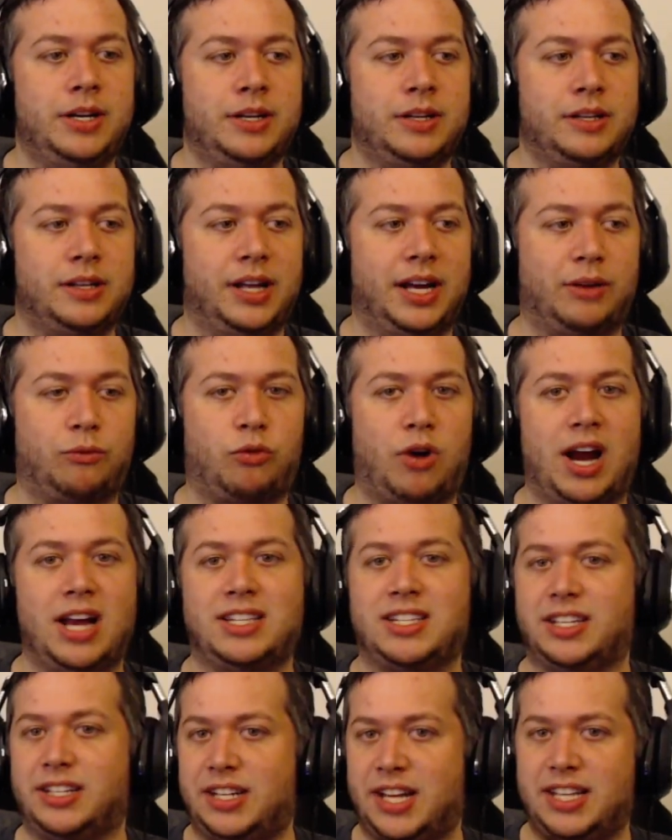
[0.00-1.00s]
Like, right, it's
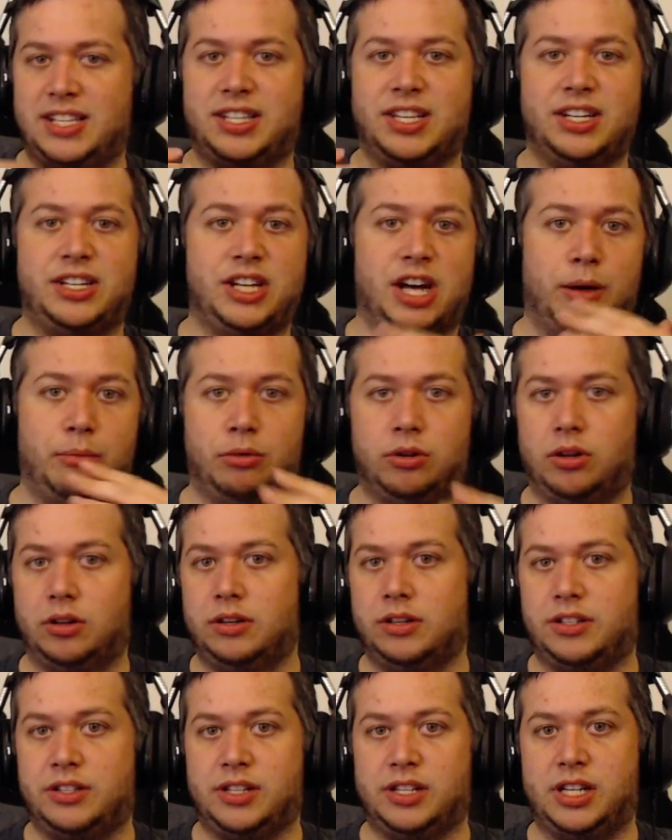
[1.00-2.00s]
the
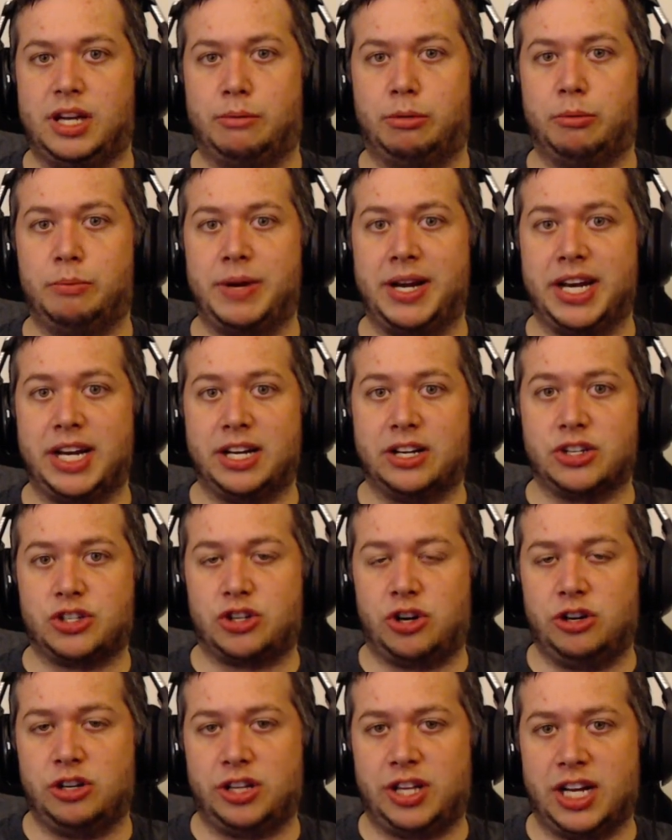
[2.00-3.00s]
double meaning to
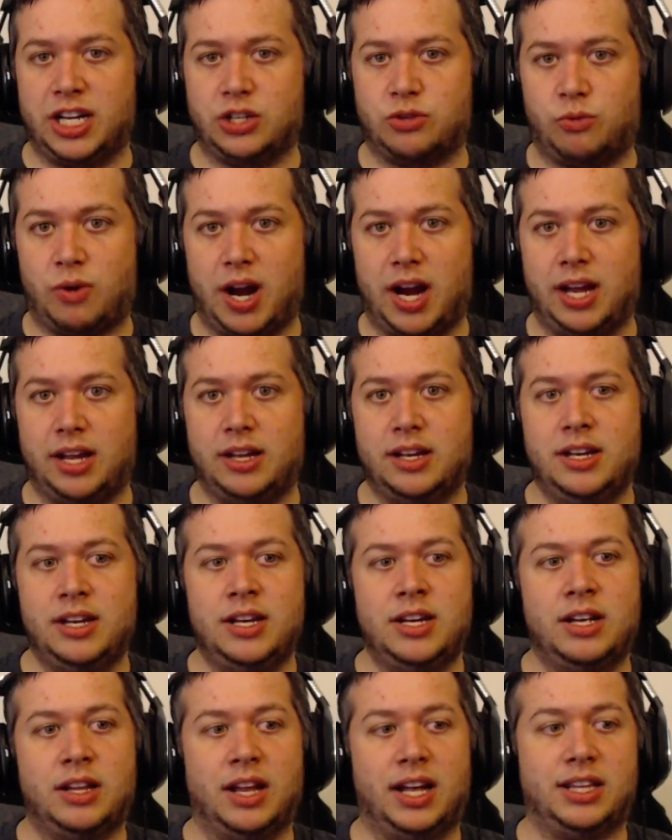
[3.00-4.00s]
certain things, right?
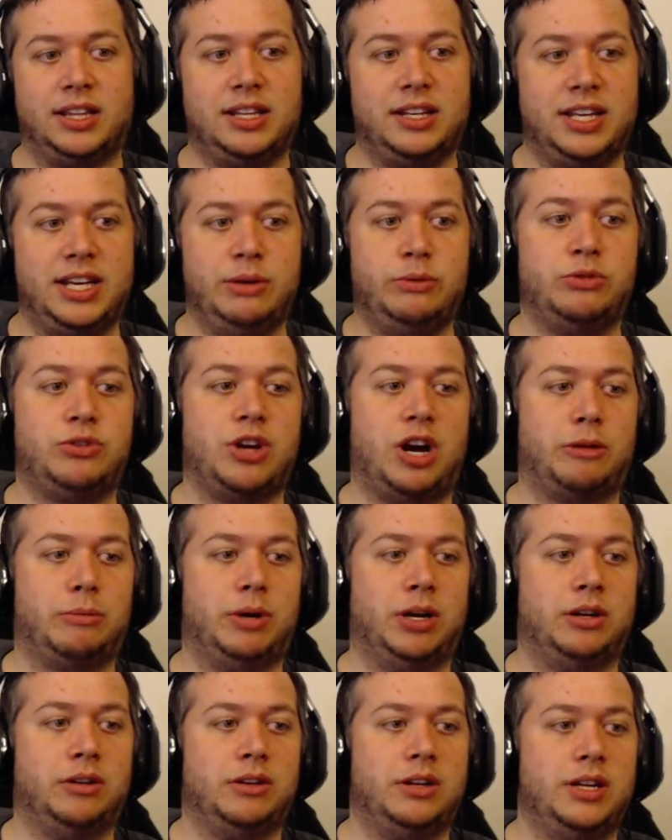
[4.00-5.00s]
Like, he was talking
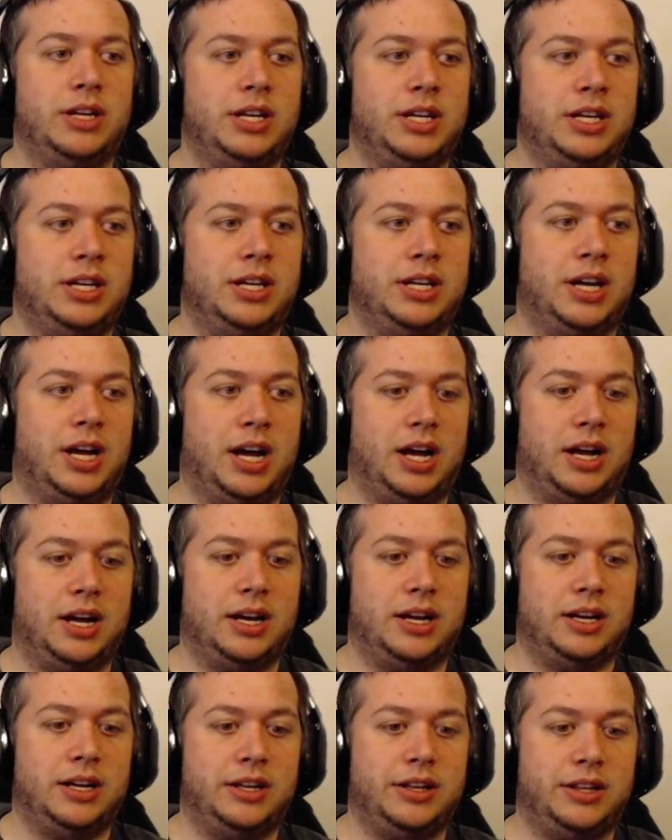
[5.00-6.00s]
about
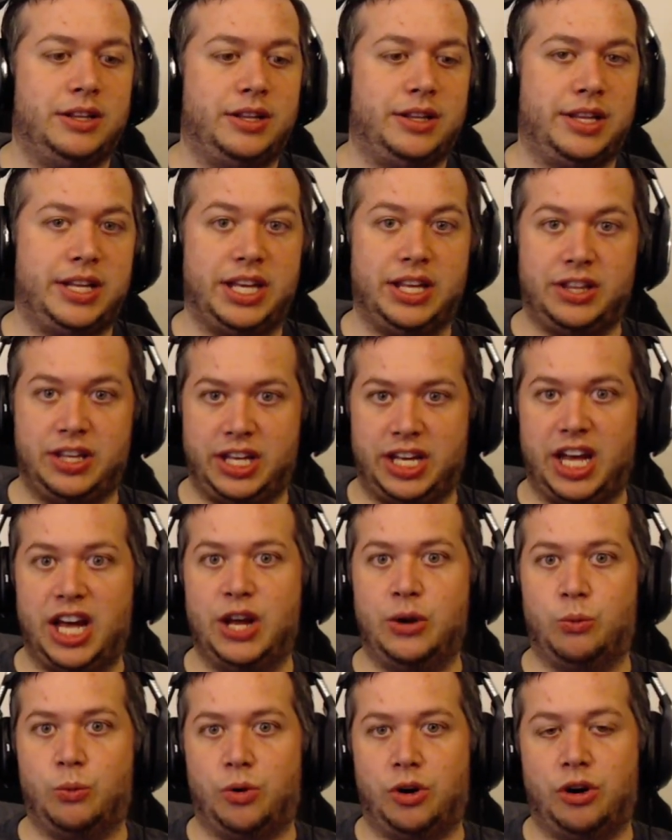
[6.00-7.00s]
the
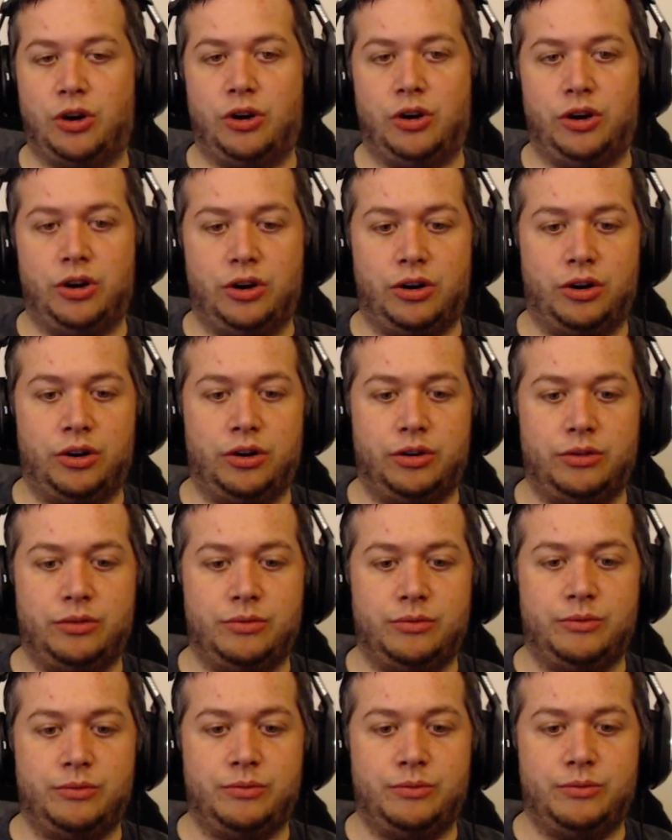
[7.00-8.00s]
N-word,
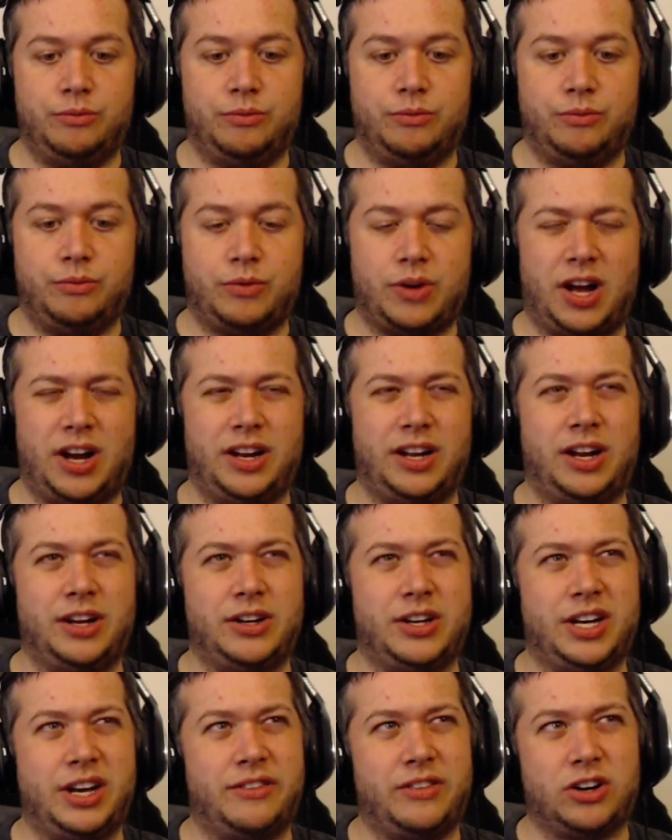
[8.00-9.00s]

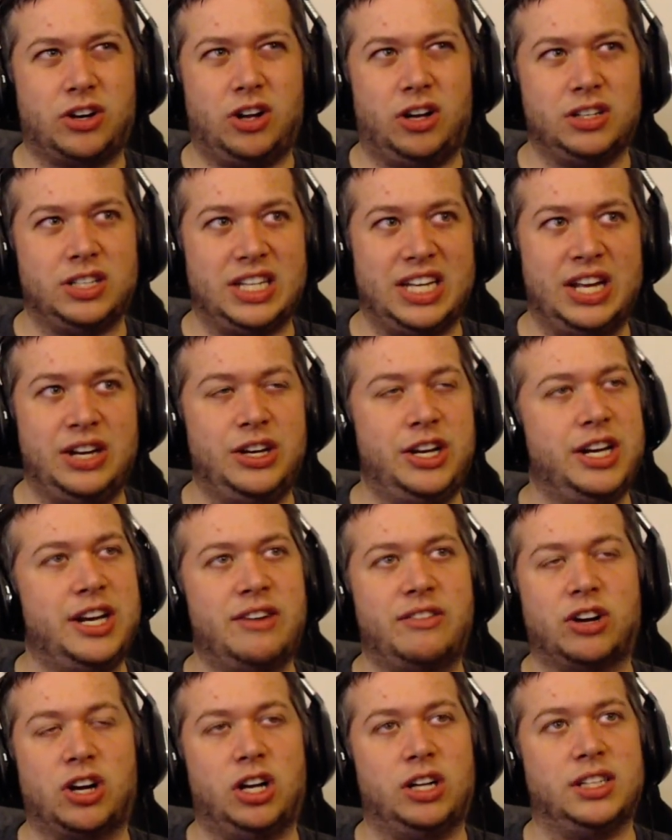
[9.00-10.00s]
did he ever call it the N-word? He
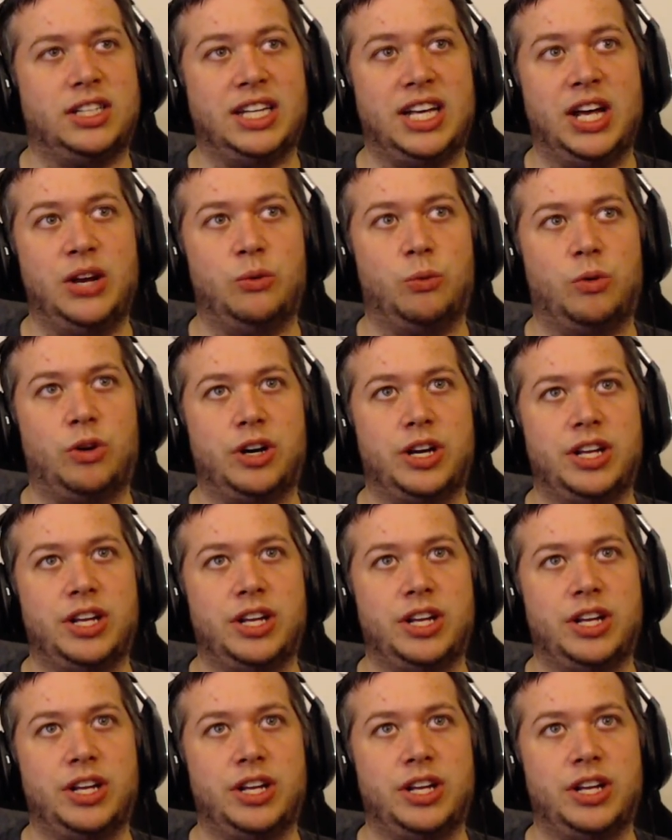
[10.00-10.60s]
never called it the N-word.